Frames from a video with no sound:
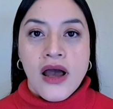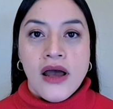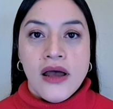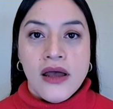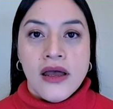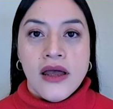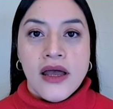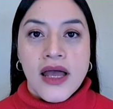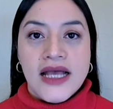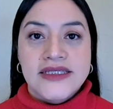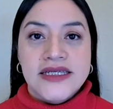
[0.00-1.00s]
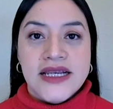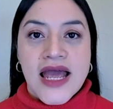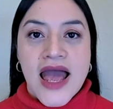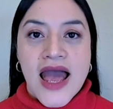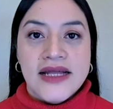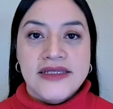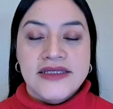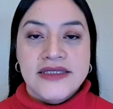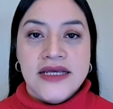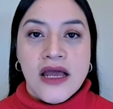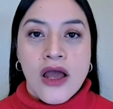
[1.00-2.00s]
H as in hat,
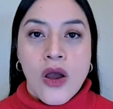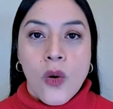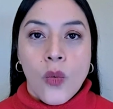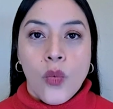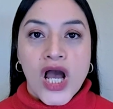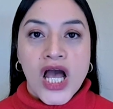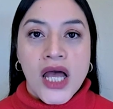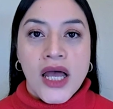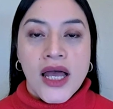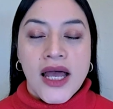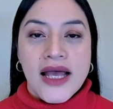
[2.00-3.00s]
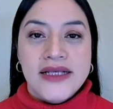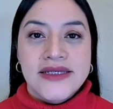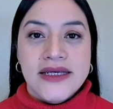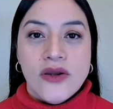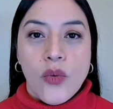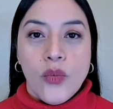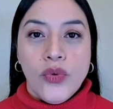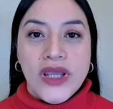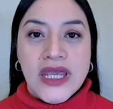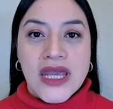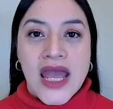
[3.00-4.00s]
W as in
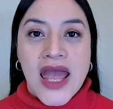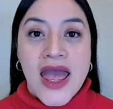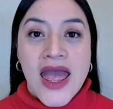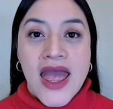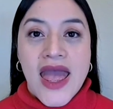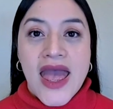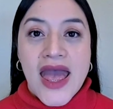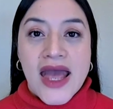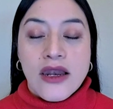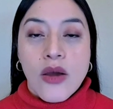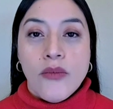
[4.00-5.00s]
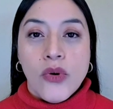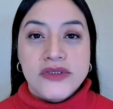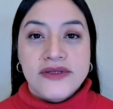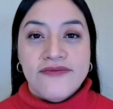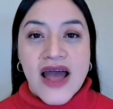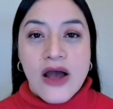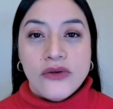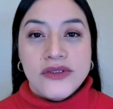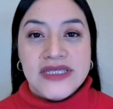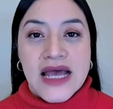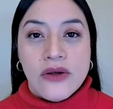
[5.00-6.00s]
we, and most vowel
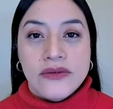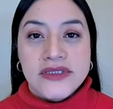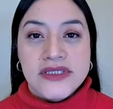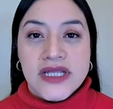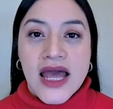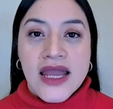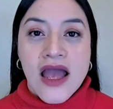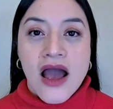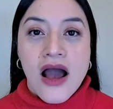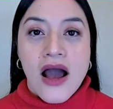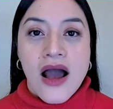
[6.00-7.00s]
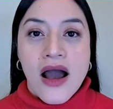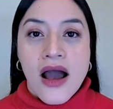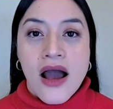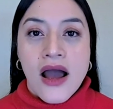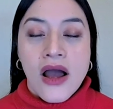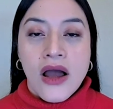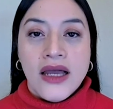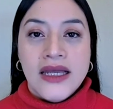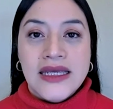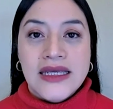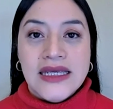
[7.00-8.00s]
sounds like ah,
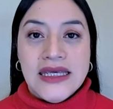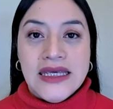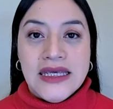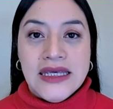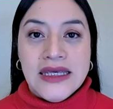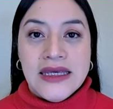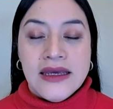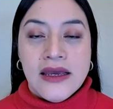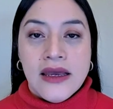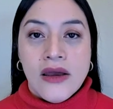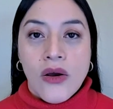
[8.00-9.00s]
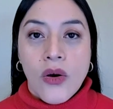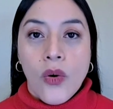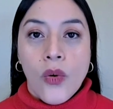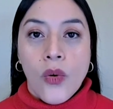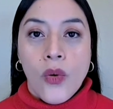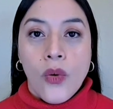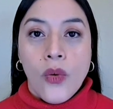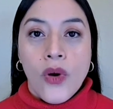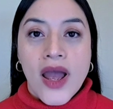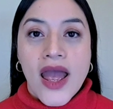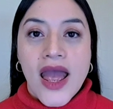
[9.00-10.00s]
e,
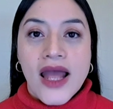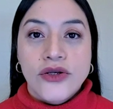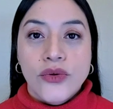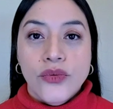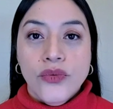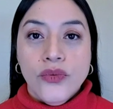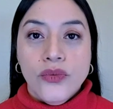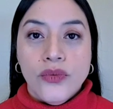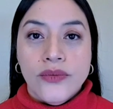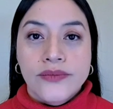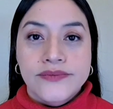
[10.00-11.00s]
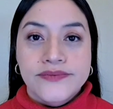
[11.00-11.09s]
o, and oo.